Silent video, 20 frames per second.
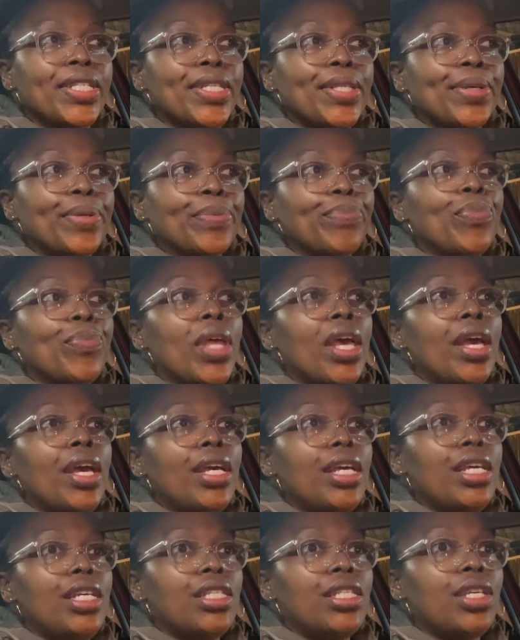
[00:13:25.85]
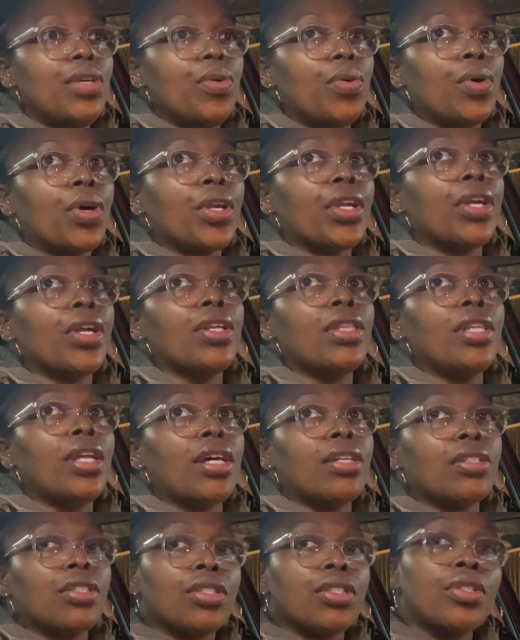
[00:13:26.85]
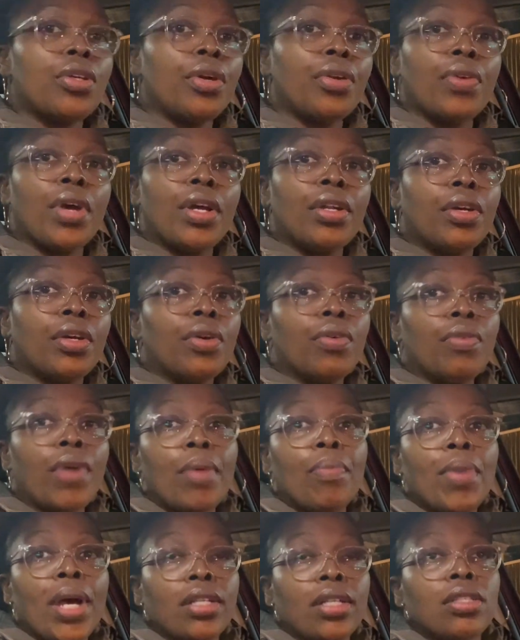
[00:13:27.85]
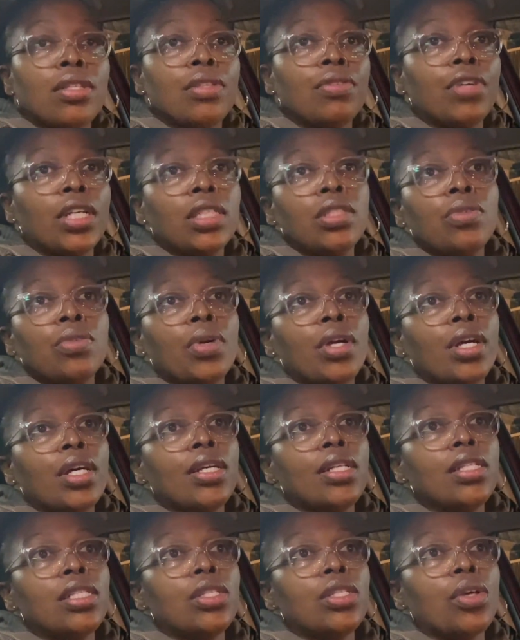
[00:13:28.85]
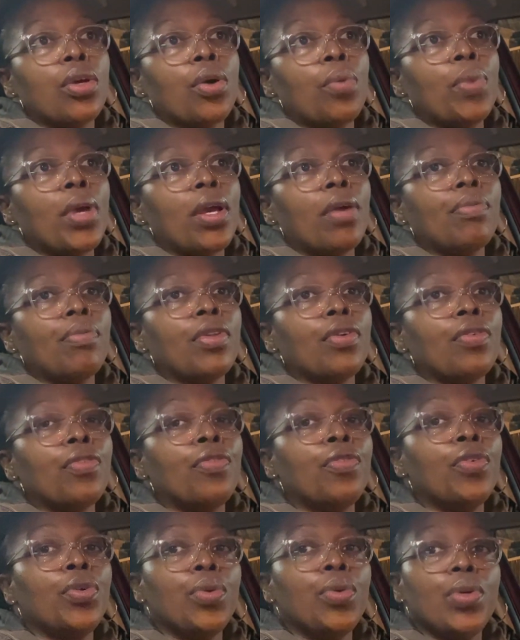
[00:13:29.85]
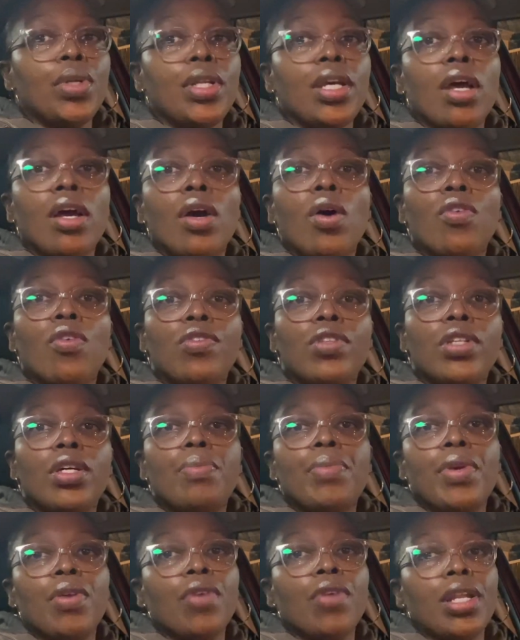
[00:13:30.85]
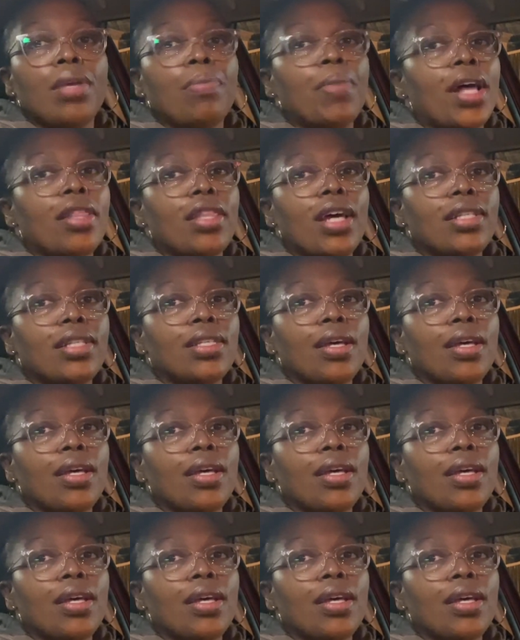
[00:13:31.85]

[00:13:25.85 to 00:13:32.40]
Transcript: So easy order. Then I'll just turn around and go right back to the restaurant to go pick up the food. Hopefully it'll be ready by that